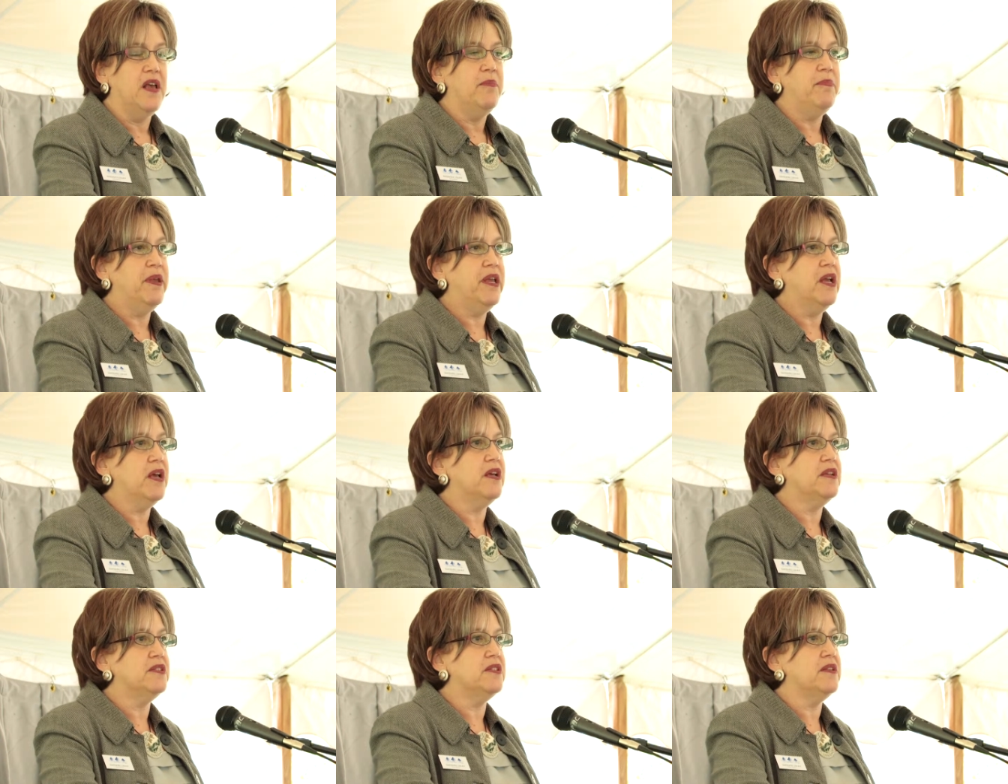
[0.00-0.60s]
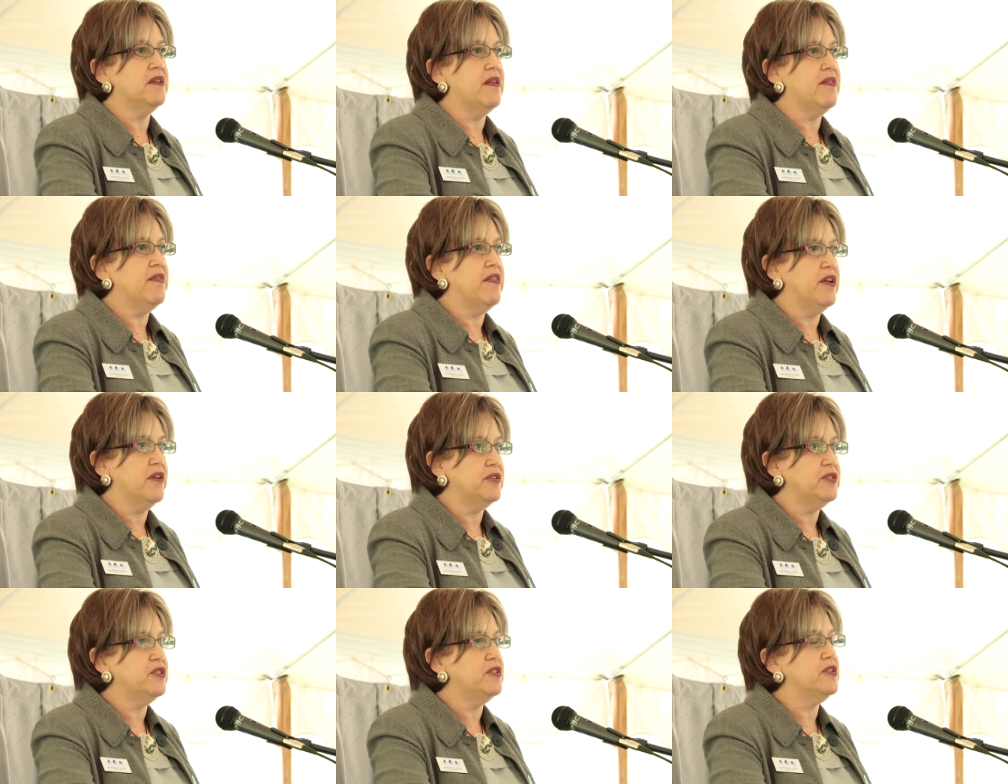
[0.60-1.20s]
Because
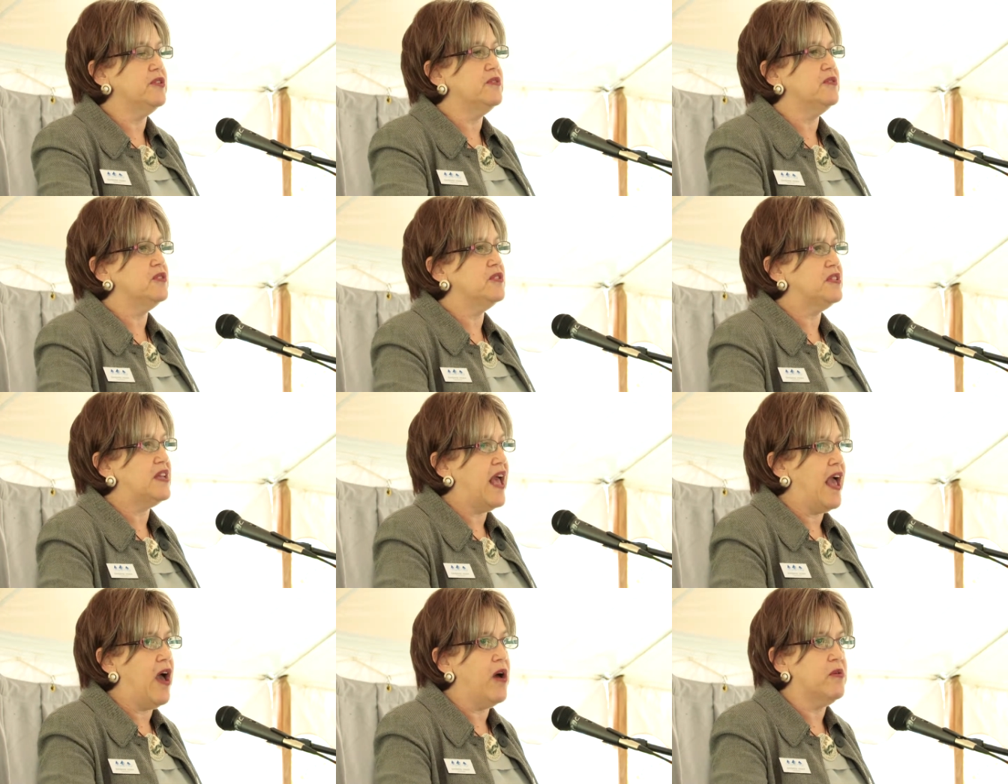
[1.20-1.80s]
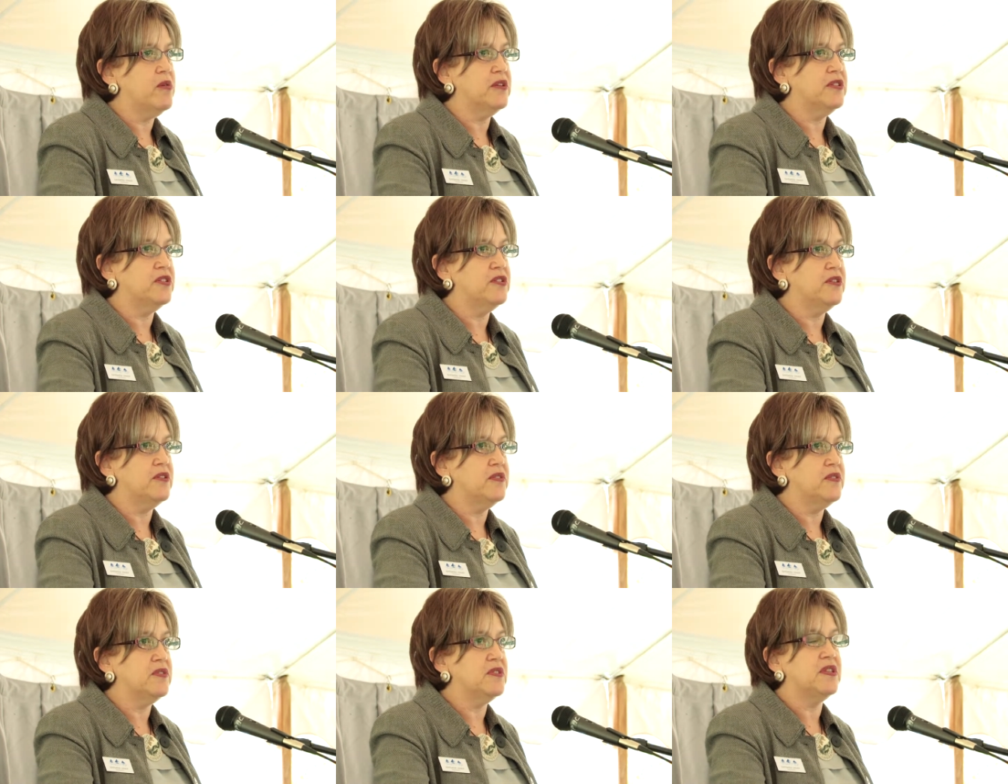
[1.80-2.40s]
their students, our
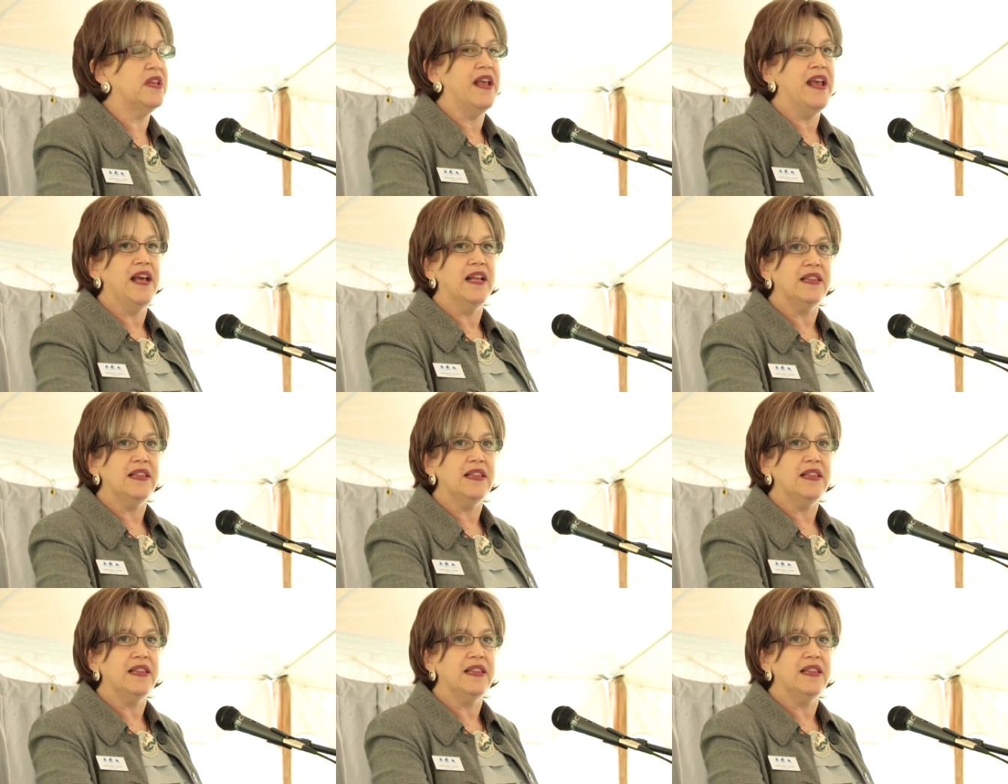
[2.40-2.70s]
students,